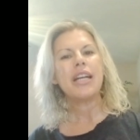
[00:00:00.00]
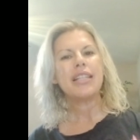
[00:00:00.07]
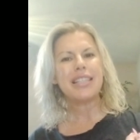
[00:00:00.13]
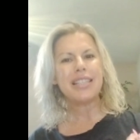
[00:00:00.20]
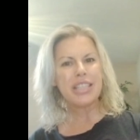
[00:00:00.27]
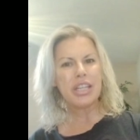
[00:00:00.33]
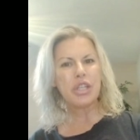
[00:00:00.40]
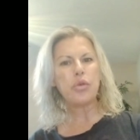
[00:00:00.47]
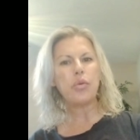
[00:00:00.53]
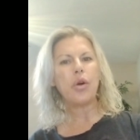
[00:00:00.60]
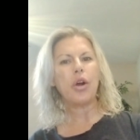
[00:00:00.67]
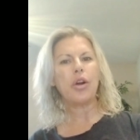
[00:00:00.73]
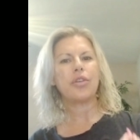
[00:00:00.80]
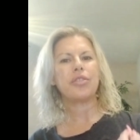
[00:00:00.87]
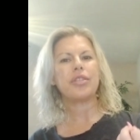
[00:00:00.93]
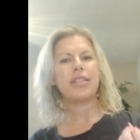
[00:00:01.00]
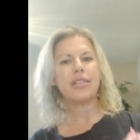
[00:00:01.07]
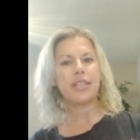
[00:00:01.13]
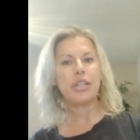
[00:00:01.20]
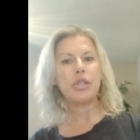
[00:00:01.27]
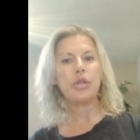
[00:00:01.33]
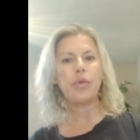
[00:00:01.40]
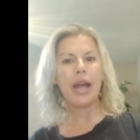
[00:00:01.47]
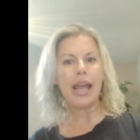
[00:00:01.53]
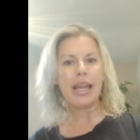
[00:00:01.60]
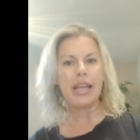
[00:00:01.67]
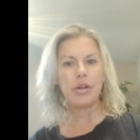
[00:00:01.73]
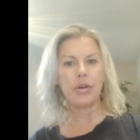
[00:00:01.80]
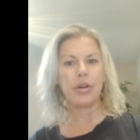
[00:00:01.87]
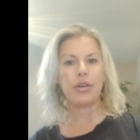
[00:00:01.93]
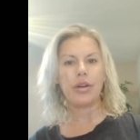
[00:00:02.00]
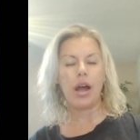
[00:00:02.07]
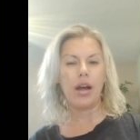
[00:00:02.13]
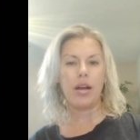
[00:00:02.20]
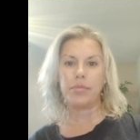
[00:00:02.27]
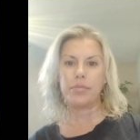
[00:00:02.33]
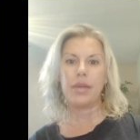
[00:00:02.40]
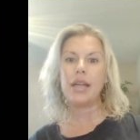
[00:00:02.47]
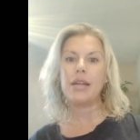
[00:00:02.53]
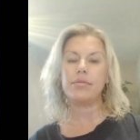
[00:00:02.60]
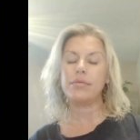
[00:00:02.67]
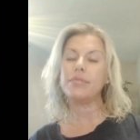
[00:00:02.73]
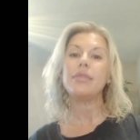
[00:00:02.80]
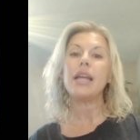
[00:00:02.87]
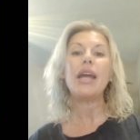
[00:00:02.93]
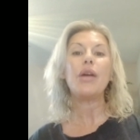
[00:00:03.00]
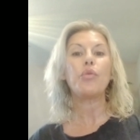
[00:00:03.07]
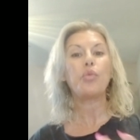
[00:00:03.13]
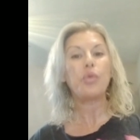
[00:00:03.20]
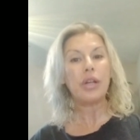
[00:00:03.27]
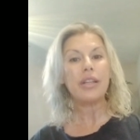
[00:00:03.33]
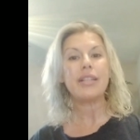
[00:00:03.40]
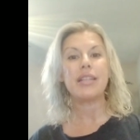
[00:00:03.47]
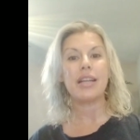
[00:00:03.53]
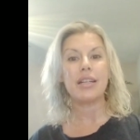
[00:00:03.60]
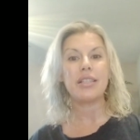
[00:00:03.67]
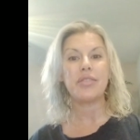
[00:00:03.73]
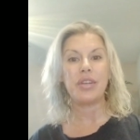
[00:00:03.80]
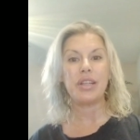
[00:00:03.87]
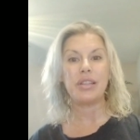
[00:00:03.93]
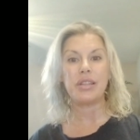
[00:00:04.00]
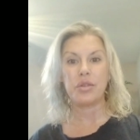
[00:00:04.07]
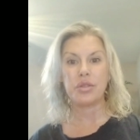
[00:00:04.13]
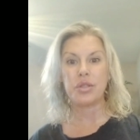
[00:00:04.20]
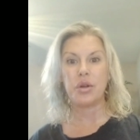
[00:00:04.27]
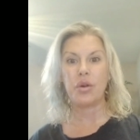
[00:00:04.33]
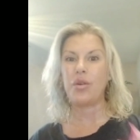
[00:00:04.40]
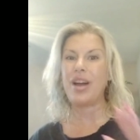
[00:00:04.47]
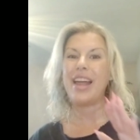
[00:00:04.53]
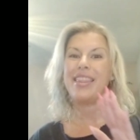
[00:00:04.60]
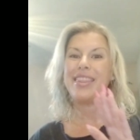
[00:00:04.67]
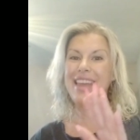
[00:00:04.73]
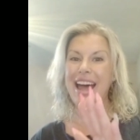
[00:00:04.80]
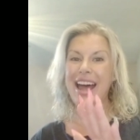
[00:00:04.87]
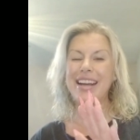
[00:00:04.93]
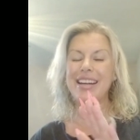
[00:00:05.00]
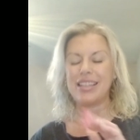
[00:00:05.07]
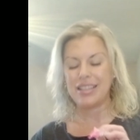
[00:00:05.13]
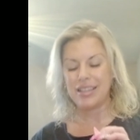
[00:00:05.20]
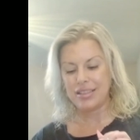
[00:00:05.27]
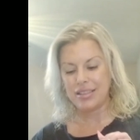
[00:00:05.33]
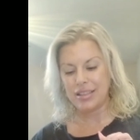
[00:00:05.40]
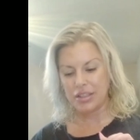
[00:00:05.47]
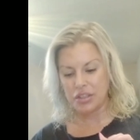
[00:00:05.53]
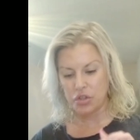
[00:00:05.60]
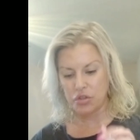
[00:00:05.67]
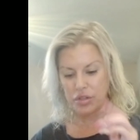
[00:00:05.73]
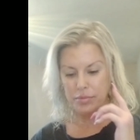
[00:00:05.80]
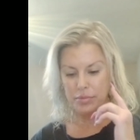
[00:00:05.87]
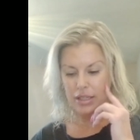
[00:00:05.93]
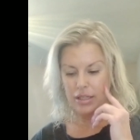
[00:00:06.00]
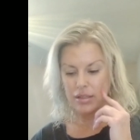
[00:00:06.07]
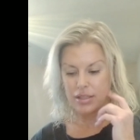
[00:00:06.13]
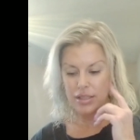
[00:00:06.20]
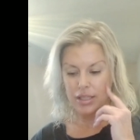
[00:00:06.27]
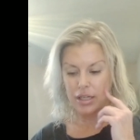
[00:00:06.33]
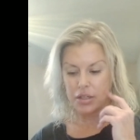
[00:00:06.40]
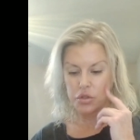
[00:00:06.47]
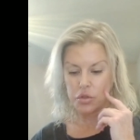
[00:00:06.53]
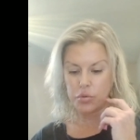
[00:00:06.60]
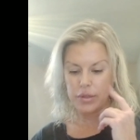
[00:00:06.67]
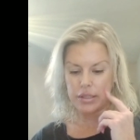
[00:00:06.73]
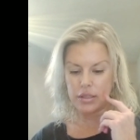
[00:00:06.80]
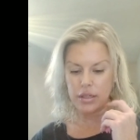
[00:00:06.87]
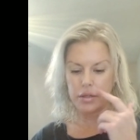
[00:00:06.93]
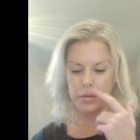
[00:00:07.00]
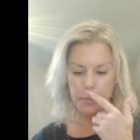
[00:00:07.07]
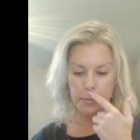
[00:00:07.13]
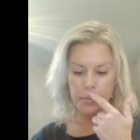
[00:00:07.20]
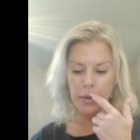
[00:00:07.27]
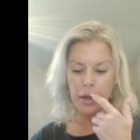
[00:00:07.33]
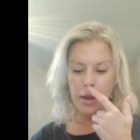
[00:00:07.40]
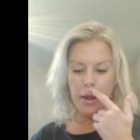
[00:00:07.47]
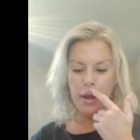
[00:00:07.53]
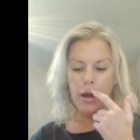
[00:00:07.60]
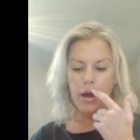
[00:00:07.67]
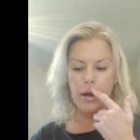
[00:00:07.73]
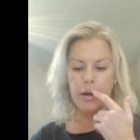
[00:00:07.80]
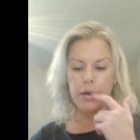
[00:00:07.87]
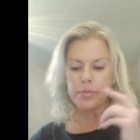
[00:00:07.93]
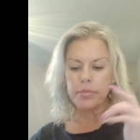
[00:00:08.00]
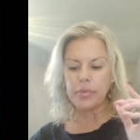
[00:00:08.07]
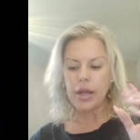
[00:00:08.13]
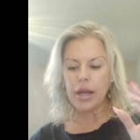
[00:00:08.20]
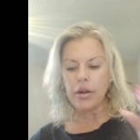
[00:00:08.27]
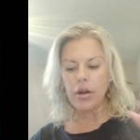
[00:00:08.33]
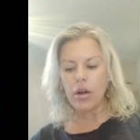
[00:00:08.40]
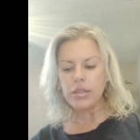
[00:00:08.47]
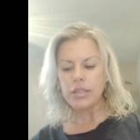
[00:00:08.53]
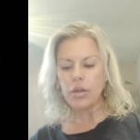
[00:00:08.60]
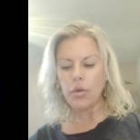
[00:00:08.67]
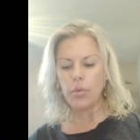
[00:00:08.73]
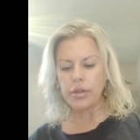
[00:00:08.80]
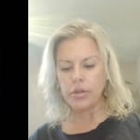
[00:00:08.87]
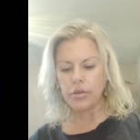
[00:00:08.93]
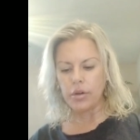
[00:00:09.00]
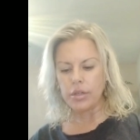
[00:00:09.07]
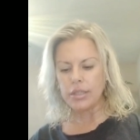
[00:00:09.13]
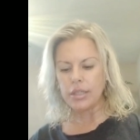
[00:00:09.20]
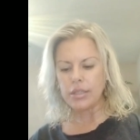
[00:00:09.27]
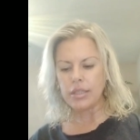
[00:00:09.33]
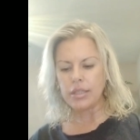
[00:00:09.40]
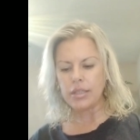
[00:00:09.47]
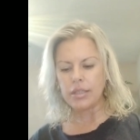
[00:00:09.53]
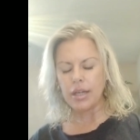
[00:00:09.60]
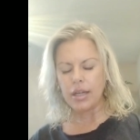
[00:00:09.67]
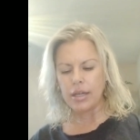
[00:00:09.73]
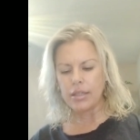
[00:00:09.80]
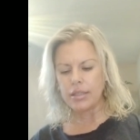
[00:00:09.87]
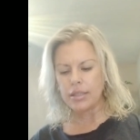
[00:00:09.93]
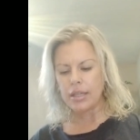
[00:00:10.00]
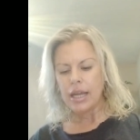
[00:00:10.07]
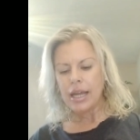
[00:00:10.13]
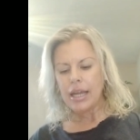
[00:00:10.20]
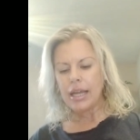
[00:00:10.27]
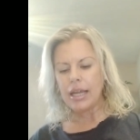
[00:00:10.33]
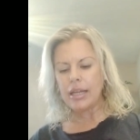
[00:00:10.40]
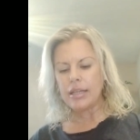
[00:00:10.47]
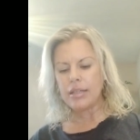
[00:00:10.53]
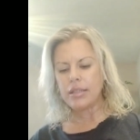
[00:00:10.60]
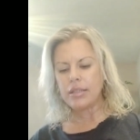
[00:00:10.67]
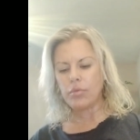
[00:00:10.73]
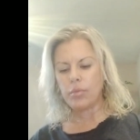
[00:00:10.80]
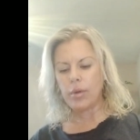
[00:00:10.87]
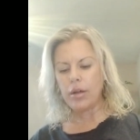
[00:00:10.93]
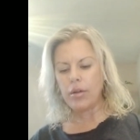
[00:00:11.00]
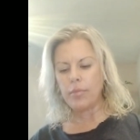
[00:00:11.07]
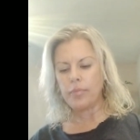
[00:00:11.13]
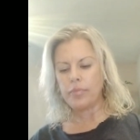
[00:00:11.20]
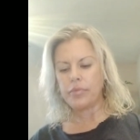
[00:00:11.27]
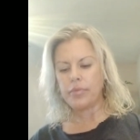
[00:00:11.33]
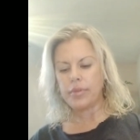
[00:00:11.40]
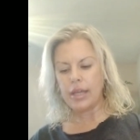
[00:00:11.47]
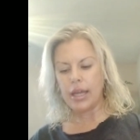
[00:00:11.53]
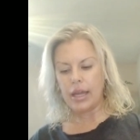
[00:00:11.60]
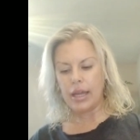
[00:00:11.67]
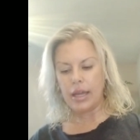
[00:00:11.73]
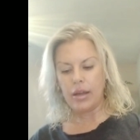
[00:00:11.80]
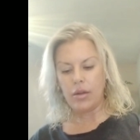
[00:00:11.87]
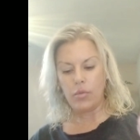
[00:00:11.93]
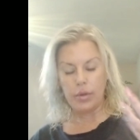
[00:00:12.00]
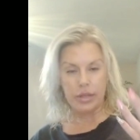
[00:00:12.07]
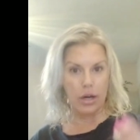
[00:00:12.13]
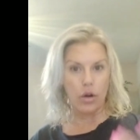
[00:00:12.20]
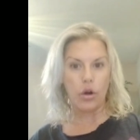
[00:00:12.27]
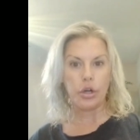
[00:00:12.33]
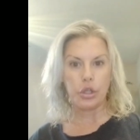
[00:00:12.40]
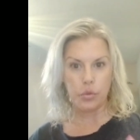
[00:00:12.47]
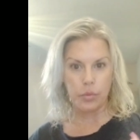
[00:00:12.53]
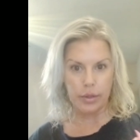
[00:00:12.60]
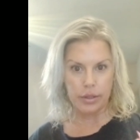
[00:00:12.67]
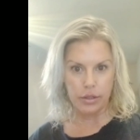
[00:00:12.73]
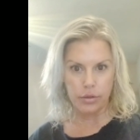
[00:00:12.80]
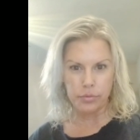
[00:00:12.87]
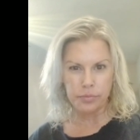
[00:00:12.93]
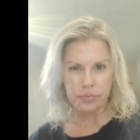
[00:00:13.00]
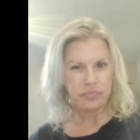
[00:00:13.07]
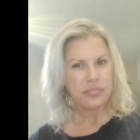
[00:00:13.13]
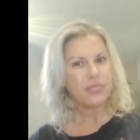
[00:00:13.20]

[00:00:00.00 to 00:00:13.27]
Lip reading: to see you hurt, to see you angered. It really does feed their soul, and that is extremely sick and twisted. And also what a narcissist does is, when they argue with you,